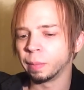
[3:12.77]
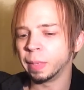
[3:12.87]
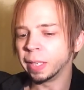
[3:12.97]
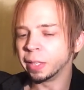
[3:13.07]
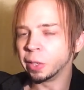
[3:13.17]

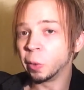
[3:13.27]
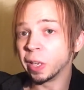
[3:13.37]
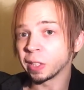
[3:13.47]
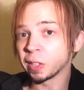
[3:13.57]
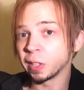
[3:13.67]
being in the
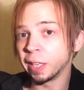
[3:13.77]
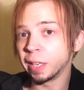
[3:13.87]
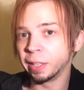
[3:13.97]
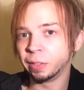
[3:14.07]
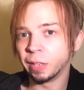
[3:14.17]
US,
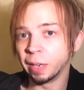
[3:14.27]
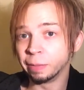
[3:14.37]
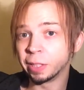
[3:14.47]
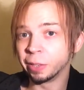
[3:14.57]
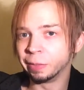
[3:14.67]
like I
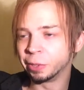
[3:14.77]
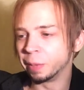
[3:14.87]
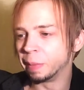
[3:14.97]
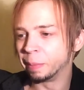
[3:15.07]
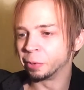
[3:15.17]
obviously don't have a
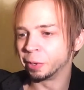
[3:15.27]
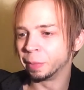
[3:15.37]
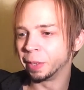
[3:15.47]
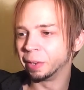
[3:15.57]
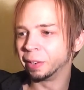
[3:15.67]
gym
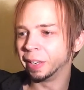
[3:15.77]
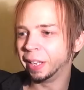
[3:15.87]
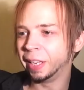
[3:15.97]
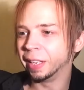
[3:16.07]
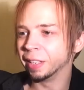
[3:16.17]
membership there.
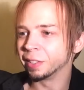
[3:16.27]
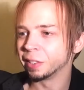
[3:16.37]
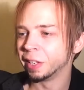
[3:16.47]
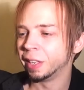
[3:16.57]
And